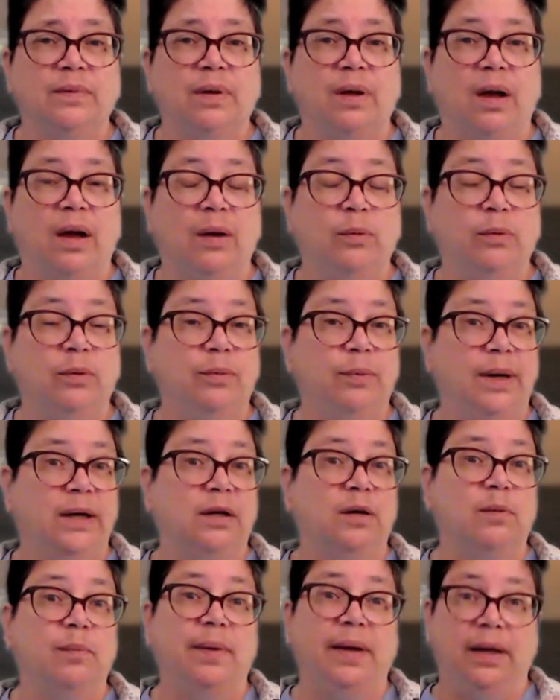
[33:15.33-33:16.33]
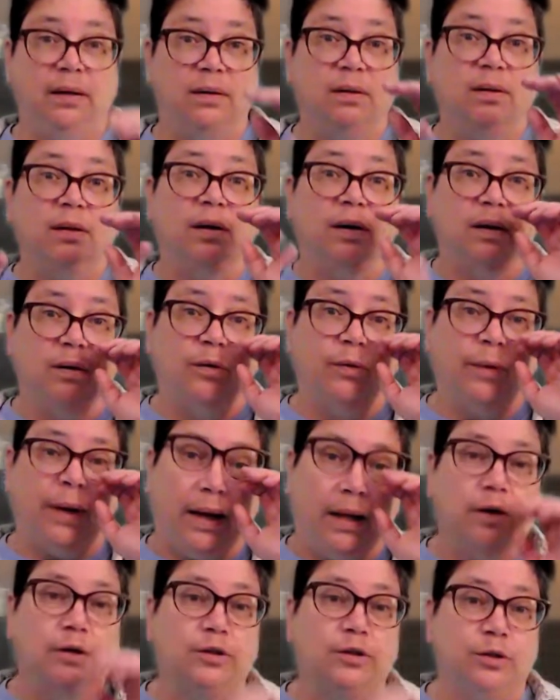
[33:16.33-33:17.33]
I would recommend a
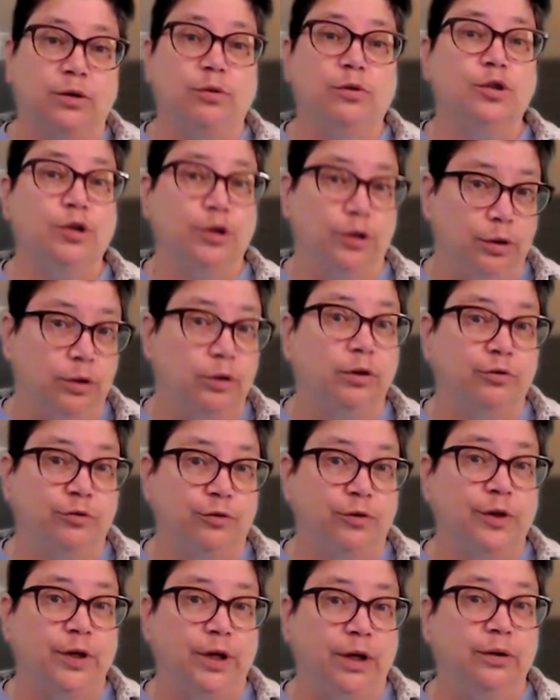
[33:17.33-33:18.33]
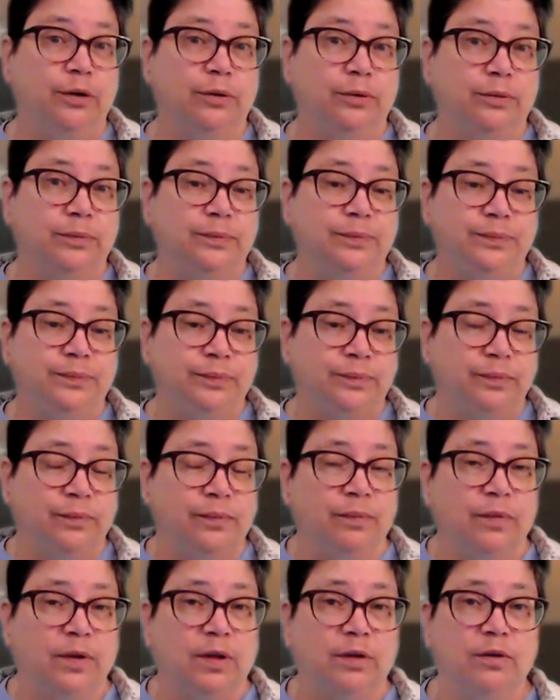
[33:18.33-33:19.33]
gratitude journal for you.
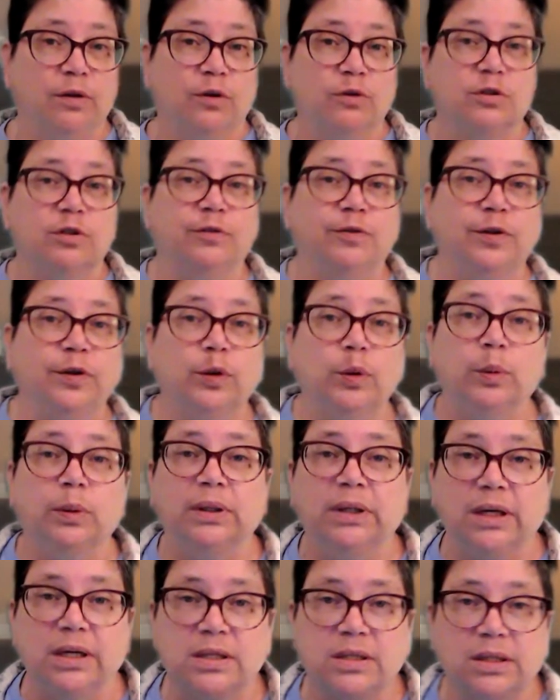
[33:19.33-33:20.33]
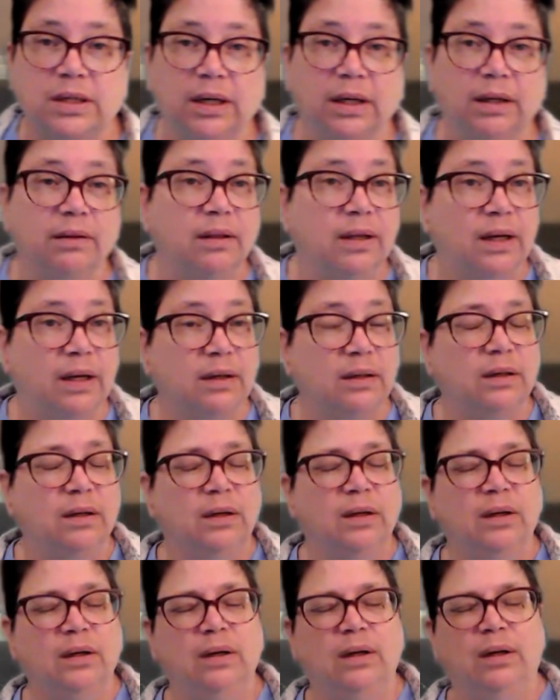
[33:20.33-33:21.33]
Those of you who are listening that
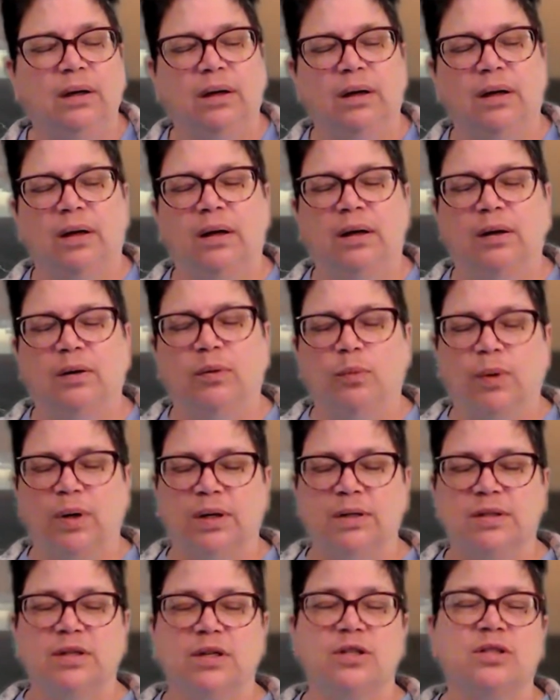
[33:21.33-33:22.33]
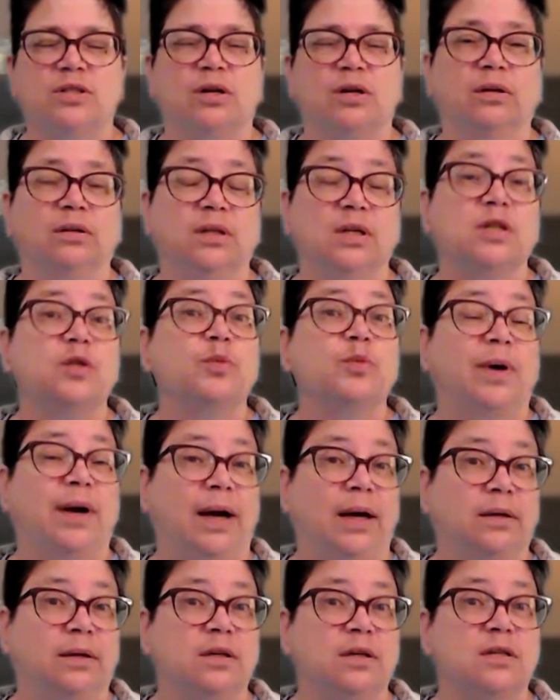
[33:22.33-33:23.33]
uh, want to start this
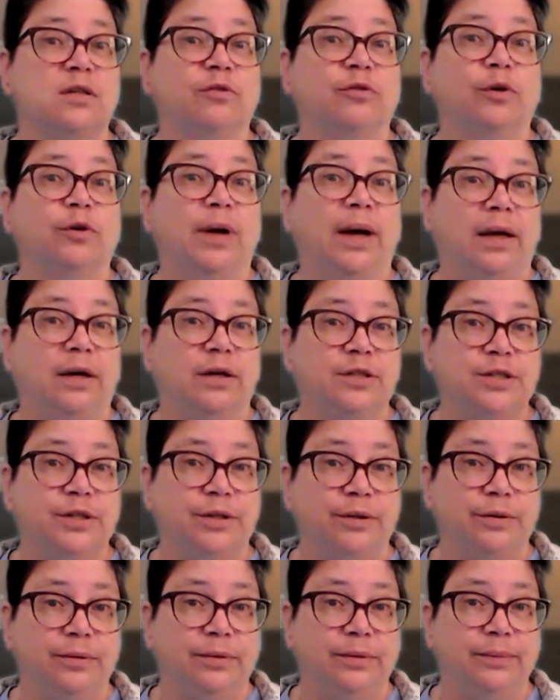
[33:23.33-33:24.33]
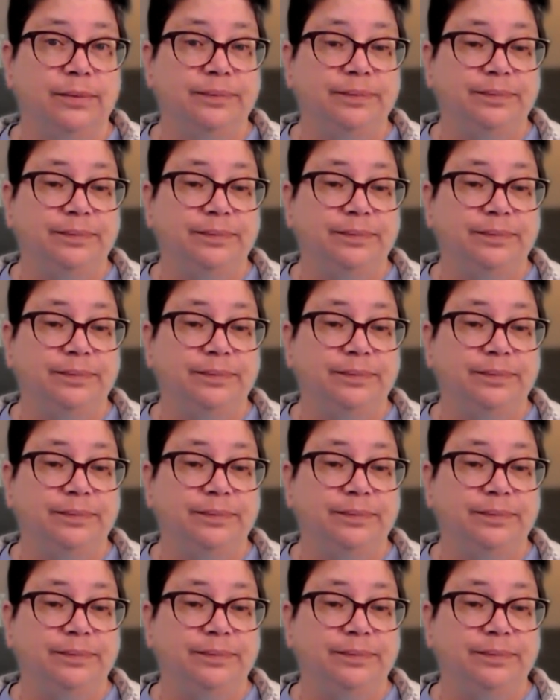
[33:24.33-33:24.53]
practice of gratitude.